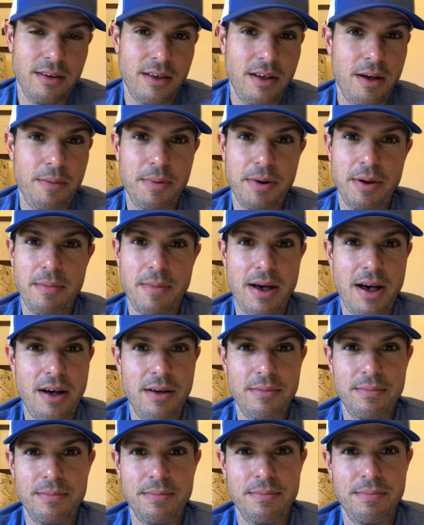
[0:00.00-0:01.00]
helping him
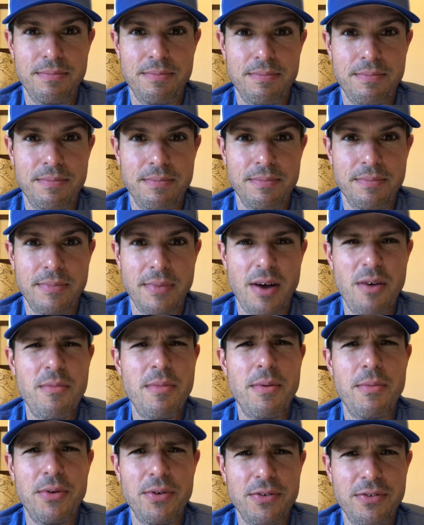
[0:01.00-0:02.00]
out. I
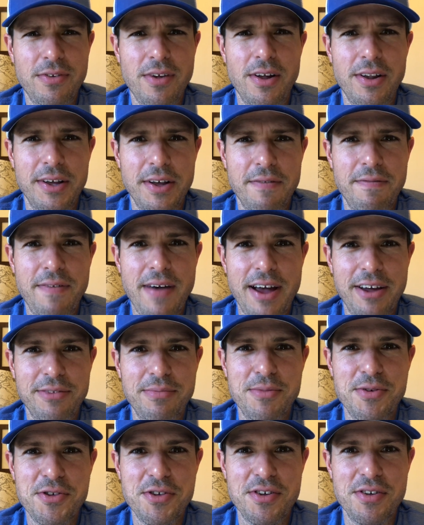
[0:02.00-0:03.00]
remember installing a fax
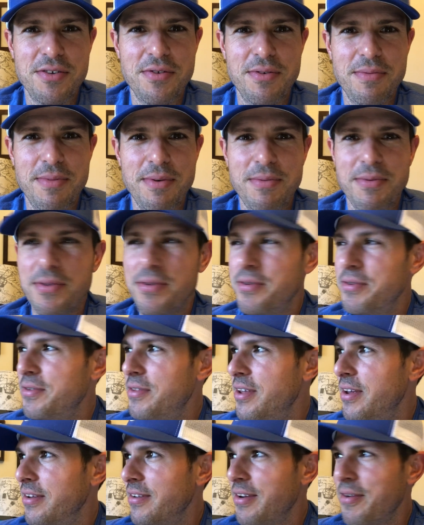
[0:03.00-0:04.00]
machine. You remember those
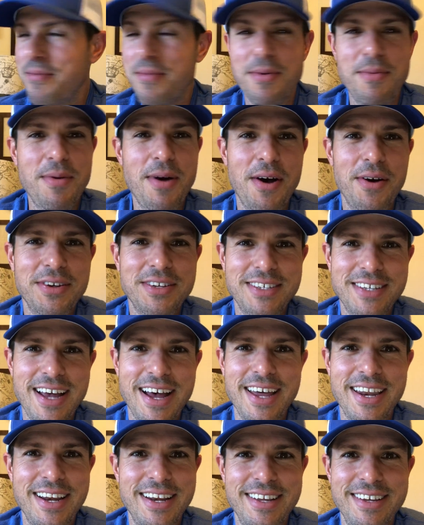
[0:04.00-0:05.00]
things? I remember how
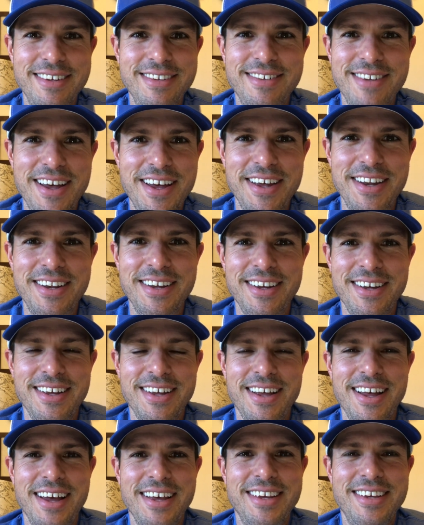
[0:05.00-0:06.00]
excited he said.
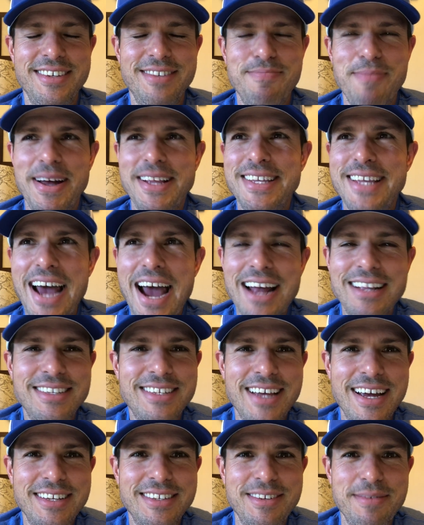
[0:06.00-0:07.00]
My dad
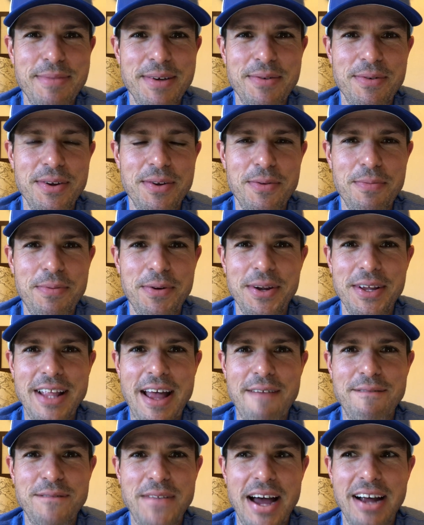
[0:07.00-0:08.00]
said to me when he was putting
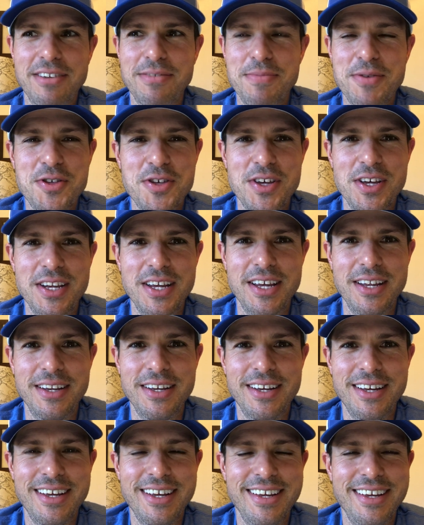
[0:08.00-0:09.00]
that fax machine in, he
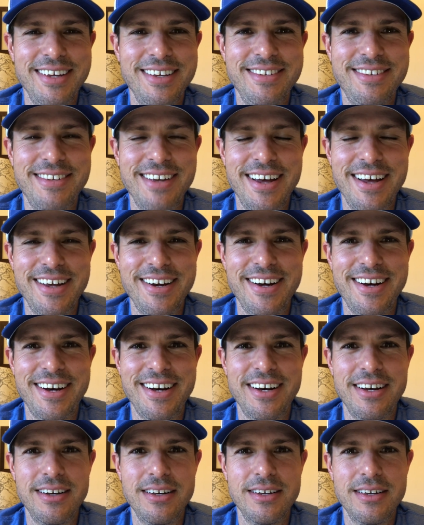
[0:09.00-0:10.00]
said,
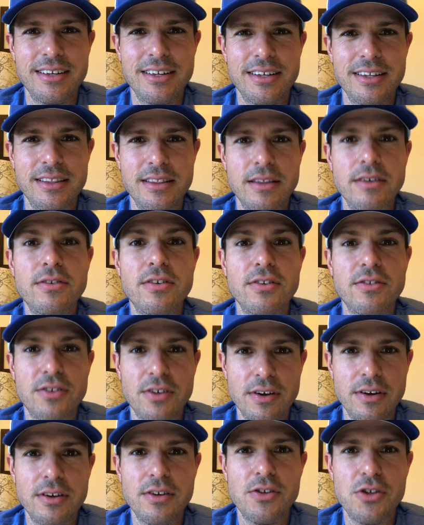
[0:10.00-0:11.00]
this is
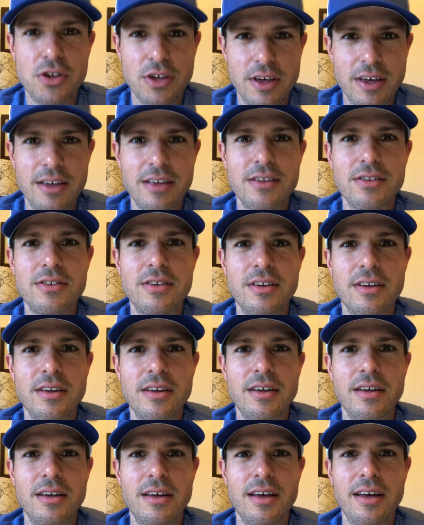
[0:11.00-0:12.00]
gonna change
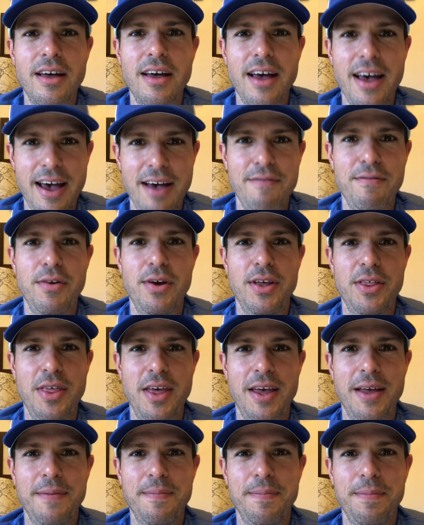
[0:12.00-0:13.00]

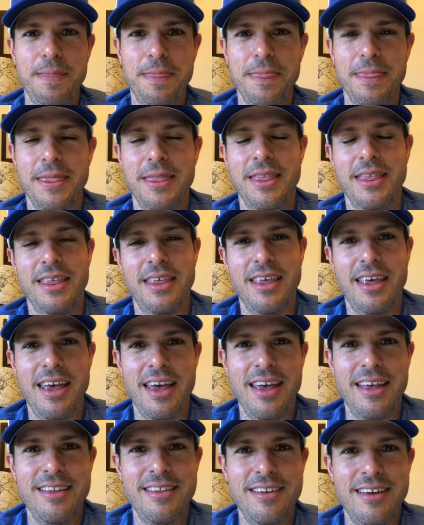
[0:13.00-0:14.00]
everything.
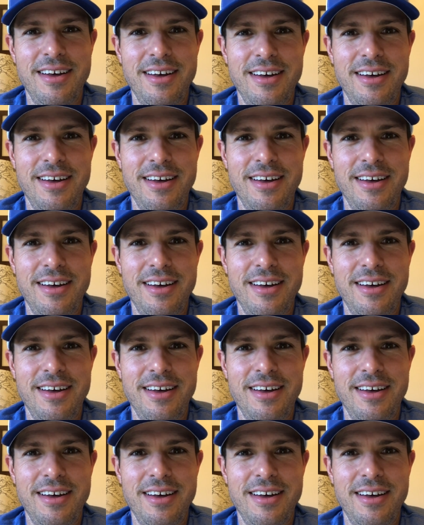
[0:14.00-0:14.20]
And